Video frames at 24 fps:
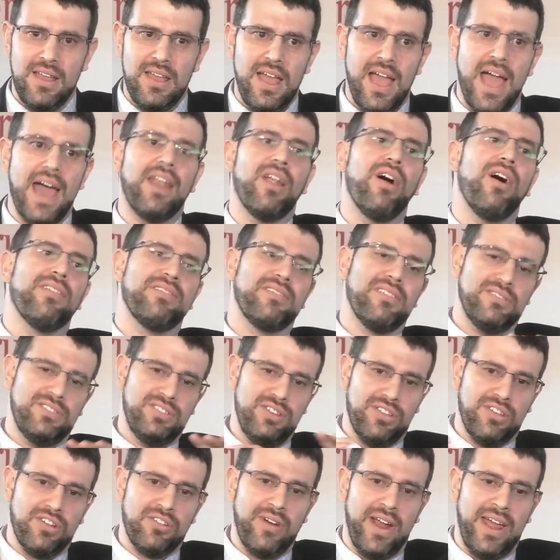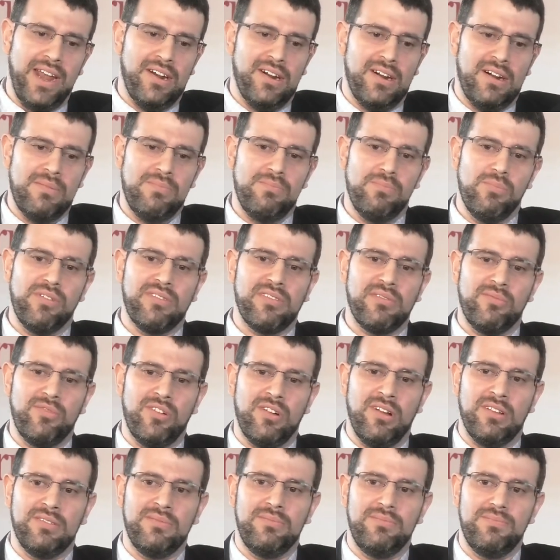and also to the greater Muslim
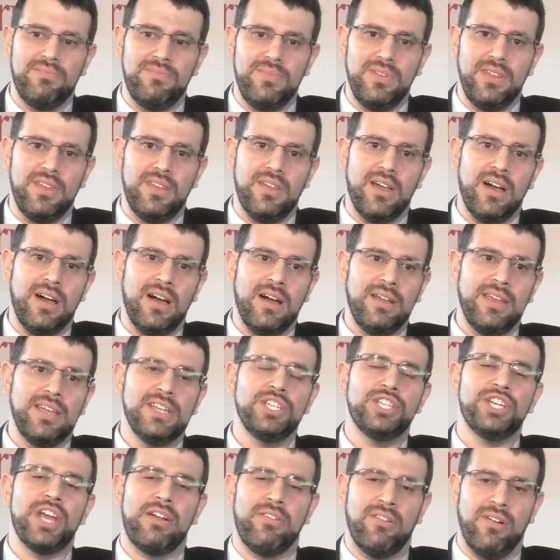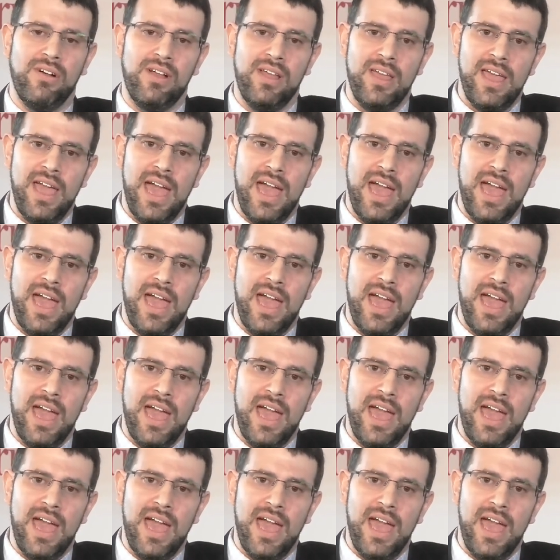world in general.